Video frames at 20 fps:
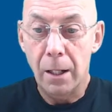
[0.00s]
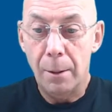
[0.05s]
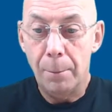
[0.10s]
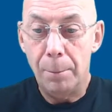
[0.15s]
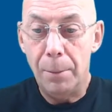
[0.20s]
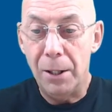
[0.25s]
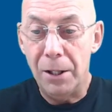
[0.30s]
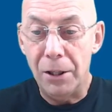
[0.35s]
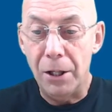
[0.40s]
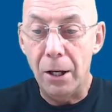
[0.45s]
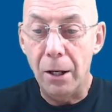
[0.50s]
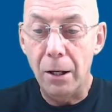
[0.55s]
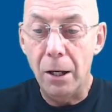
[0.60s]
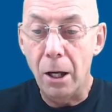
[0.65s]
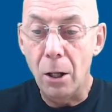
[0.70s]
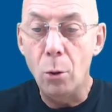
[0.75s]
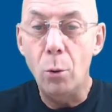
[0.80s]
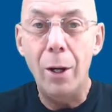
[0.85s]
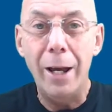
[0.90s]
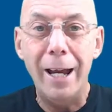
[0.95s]
But the
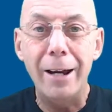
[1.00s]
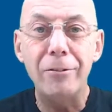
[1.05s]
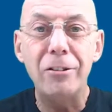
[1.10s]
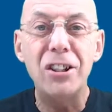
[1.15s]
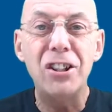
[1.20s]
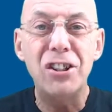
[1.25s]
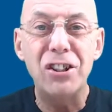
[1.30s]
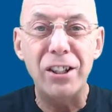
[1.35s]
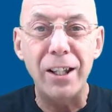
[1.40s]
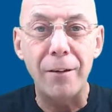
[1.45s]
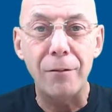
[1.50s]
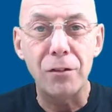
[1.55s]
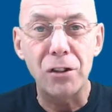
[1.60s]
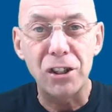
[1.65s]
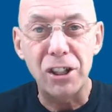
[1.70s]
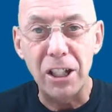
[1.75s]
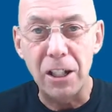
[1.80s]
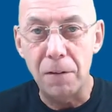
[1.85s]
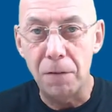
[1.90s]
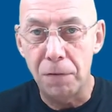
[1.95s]
low here is
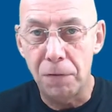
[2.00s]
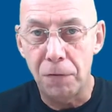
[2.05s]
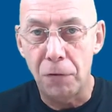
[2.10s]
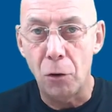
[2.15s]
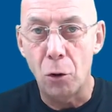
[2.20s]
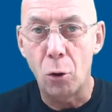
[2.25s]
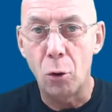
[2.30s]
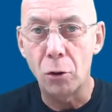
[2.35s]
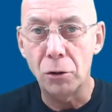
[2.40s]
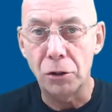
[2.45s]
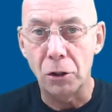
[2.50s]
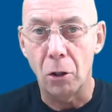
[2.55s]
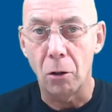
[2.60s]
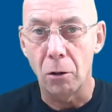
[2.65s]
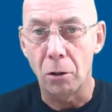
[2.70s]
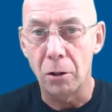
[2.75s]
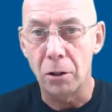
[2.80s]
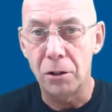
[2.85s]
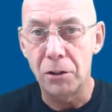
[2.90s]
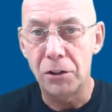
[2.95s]

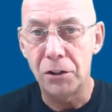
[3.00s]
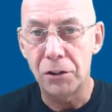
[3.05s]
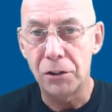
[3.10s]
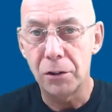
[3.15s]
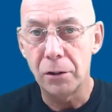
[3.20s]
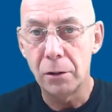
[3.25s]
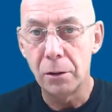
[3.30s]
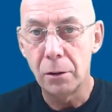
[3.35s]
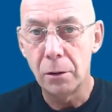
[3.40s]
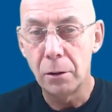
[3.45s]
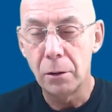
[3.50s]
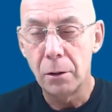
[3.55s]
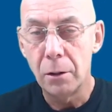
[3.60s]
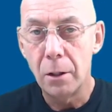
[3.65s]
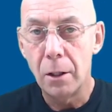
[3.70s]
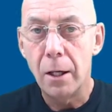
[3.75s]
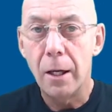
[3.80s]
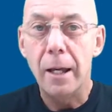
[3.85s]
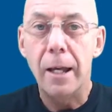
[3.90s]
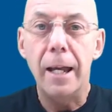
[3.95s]
$74
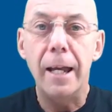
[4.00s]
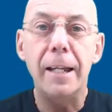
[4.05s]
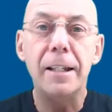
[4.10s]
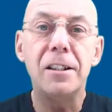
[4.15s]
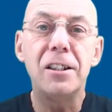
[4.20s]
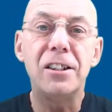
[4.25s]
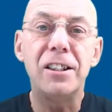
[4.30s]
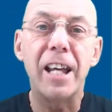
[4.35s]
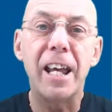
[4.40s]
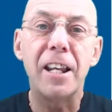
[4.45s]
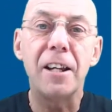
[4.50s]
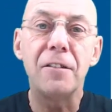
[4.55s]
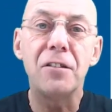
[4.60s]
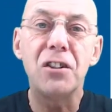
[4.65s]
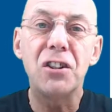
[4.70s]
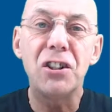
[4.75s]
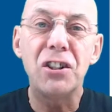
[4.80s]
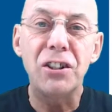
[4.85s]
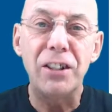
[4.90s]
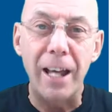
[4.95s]
instead of
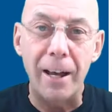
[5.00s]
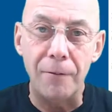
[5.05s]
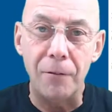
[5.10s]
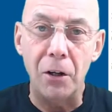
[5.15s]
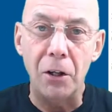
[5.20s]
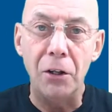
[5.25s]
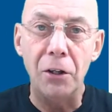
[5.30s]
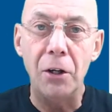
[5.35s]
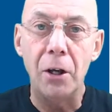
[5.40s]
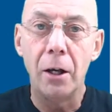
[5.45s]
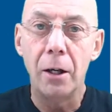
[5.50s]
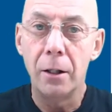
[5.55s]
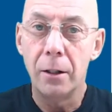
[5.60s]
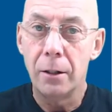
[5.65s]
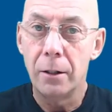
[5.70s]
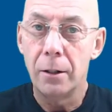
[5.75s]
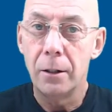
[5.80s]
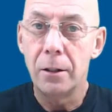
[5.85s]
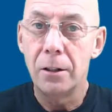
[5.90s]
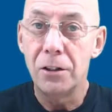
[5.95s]
7
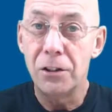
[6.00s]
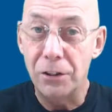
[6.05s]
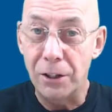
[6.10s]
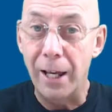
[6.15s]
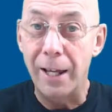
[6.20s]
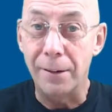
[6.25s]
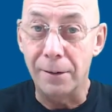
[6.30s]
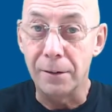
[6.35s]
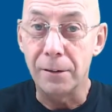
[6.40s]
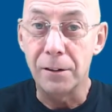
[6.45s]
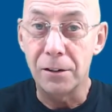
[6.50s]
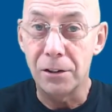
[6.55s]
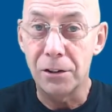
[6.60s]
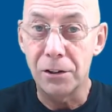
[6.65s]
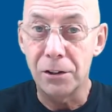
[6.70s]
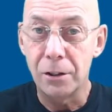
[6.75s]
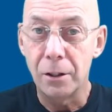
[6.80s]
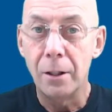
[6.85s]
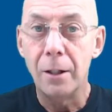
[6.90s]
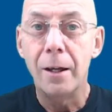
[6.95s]

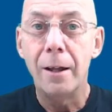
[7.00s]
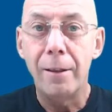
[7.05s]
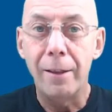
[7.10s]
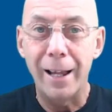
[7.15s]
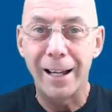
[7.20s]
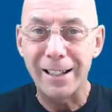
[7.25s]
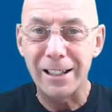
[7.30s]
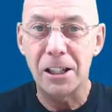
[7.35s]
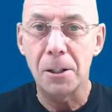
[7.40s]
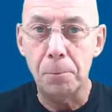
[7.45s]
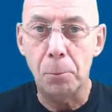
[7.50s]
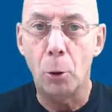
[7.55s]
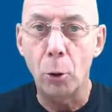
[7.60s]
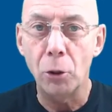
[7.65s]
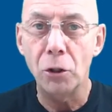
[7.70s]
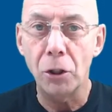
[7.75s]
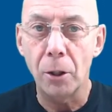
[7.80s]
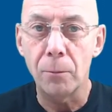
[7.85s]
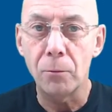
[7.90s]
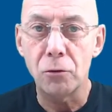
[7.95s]
cents. That's the
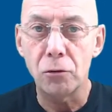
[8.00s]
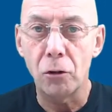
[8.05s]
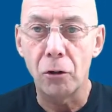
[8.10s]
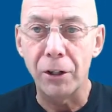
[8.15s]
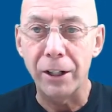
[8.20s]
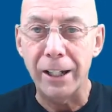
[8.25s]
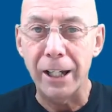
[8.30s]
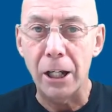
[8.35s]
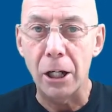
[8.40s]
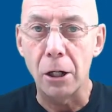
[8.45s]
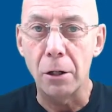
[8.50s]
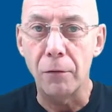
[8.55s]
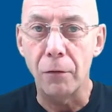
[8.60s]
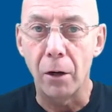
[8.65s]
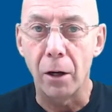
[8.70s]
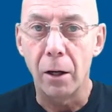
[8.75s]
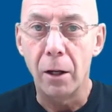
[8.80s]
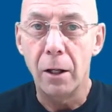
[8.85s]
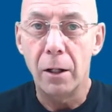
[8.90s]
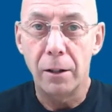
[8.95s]
point I'm trying to get
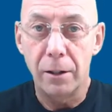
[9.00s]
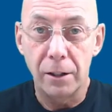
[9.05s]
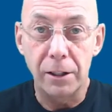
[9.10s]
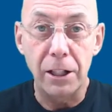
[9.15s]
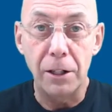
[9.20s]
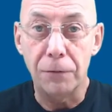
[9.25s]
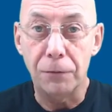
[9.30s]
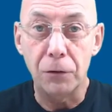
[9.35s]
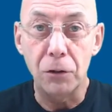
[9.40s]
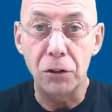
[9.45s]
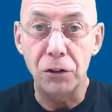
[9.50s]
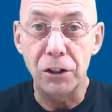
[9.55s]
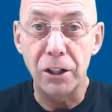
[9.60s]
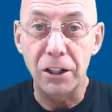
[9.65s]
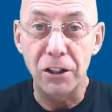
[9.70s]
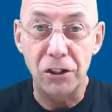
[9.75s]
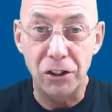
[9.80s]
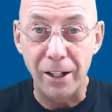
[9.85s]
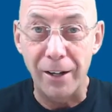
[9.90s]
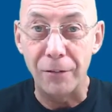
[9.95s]
over. The difference
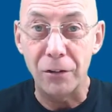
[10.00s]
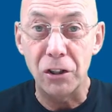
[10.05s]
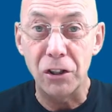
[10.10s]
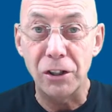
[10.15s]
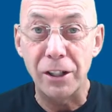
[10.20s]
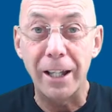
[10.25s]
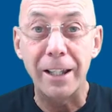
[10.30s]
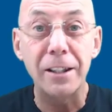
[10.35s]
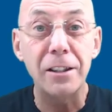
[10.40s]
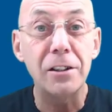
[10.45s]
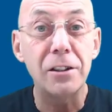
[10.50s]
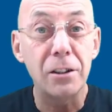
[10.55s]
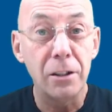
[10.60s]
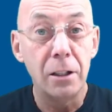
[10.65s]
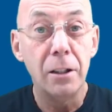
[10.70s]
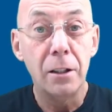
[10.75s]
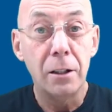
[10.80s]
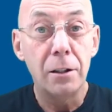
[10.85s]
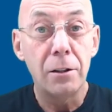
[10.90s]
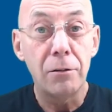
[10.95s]
is 7 cents
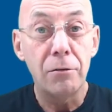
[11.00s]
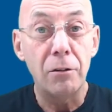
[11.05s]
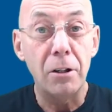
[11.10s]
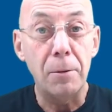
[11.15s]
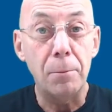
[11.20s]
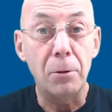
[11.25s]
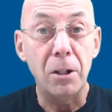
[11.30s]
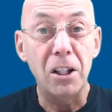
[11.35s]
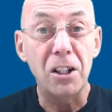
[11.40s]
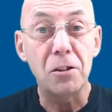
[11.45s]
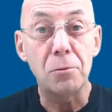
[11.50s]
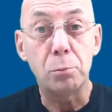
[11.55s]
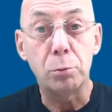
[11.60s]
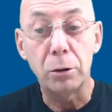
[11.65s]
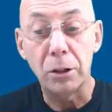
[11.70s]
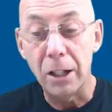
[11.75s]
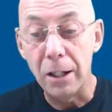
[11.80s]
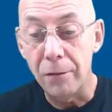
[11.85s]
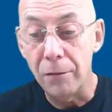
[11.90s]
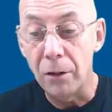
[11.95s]
3 years
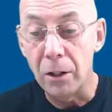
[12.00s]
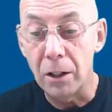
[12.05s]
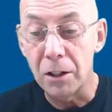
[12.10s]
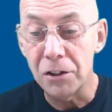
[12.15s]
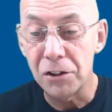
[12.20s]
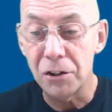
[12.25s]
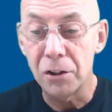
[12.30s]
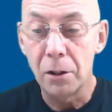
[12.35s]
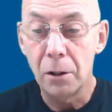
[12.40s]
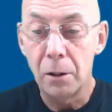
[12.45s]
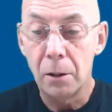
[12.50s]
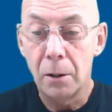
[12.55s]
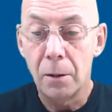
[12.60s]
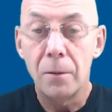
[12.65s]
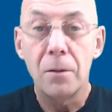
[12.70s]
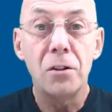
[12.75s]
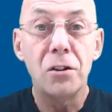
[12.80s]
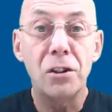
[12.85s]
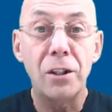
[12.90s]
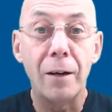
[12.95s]
previous,
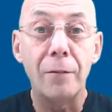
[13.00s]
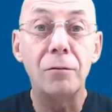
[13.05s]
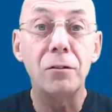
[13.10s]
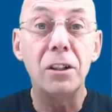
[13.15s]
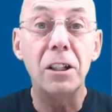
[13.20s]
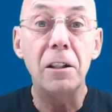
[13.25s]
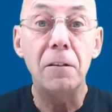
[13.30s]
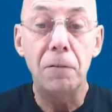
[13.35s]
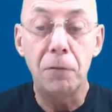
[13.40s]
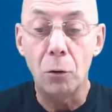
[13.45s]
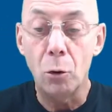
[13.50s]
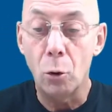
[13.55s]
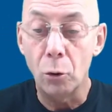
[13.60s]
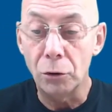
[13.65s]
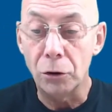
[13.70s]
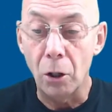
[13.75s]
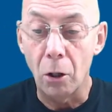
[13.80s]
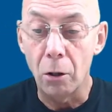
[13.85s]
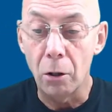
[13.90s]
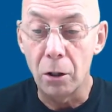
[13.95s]

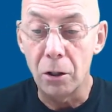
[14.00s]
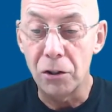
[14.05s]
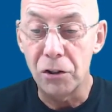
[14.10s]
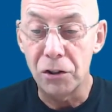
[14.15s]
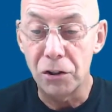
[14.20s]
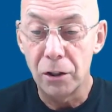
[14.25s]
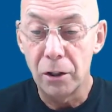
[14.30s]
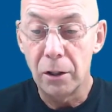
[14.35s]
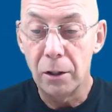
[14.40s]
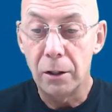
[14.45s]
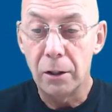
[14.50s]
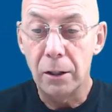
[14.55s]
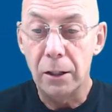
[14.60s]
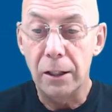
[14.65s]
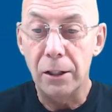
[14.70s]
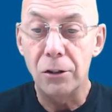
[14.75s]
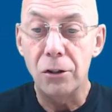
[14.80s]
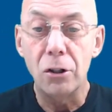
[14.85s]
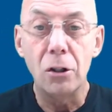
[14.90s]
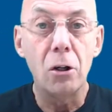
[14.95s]
$74
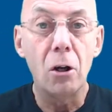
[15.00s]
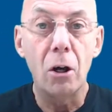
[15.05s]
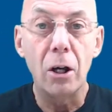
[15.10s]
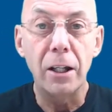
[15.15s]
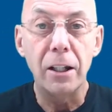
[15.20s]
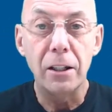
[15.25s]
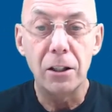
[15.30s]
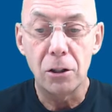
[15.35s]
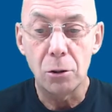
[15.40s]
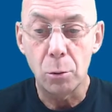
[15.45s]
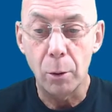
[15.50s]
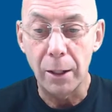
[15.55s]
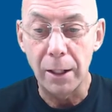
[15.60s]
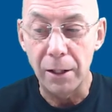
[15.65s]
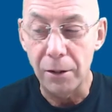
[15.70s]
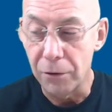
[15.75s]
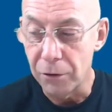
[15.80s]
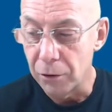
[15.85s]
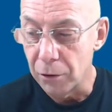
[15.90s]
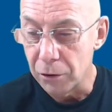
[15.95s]
in July
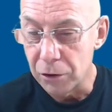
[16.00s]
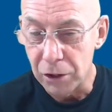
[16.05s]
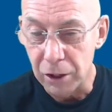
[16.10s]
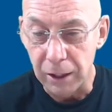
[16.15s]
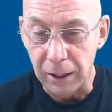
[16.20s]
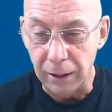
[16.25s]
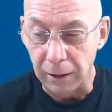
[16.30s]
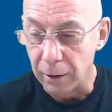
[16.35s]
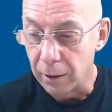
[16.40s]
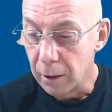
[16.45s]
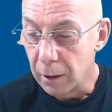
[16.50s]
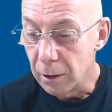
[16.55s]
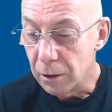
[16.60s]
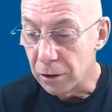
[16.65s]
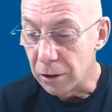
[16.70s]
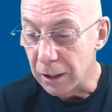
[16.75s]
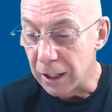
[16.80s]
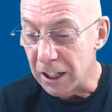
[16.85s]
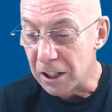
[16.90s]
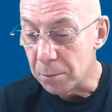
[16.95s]
2013.
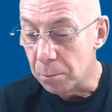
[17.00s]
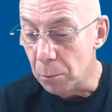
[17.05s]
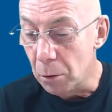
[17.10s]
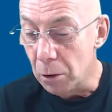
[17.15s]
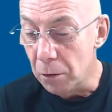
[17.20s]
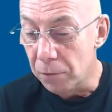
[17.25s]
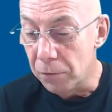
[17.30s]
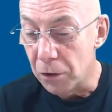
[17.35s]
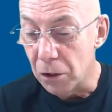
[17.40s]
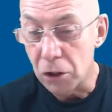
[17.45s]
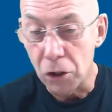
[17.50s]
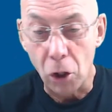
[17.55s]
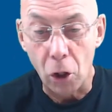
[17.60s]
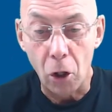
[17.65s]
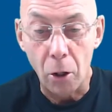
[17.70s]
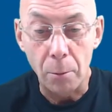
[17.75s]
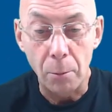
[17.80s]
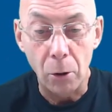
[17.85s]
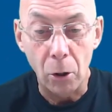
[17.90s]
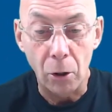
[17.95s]
So let's move the
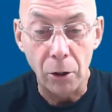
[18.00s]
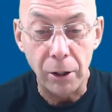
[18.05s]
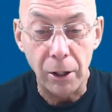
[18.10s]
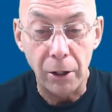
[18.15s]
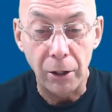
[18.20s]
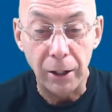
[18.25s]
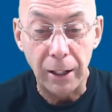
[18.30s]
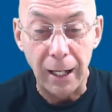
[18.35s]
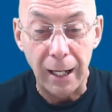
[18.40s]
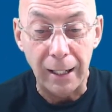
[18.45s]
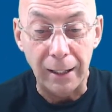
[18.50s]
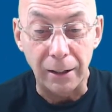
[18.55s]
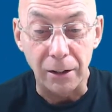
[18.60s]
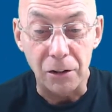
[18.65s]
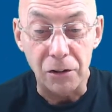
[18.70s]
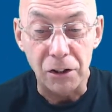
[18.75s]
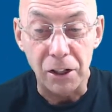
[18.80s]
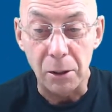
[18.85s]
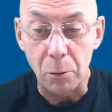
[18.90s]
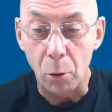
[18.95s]
timeline on again
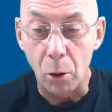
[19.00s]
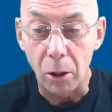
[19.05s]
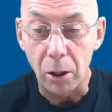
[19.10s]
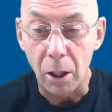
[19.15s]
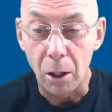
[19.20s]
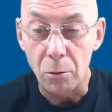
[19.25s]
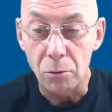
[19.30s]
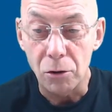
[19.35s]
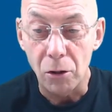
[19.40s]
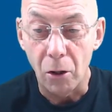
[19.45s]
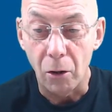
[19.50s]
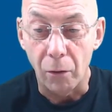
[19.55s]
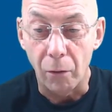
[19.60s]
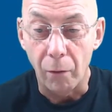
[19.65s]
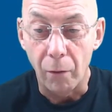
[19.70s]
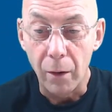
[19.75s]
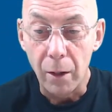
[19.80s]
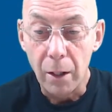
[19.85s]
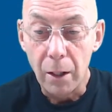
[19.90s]
and see what goes on.